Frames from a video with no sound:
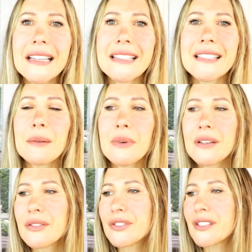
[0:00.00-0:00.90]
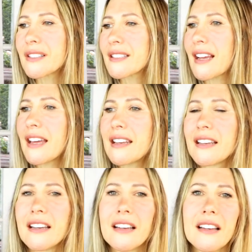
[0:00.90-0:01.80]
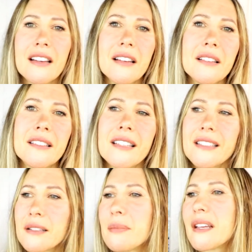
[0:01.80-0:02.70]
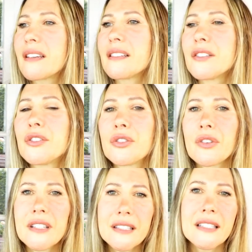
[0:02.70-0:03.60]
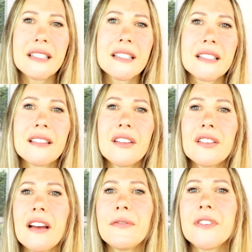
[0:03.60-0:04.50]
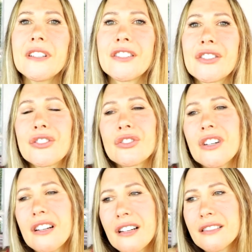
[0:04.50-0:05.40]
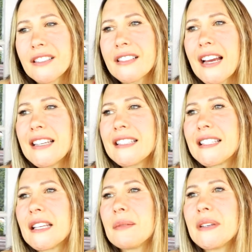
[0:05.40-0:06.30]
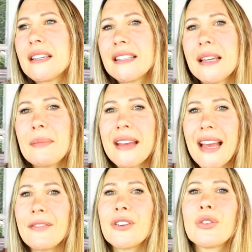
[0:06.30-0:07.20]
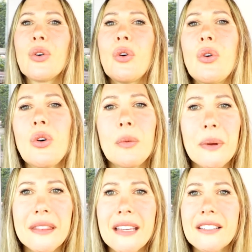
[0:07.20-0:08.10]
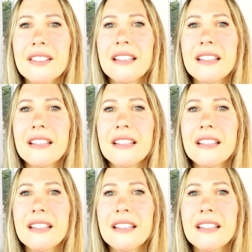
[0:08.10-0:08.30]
like someone who's just kind of doesn't make good choices, and they're not very strong, they're kind of timid. They might have a goal, but they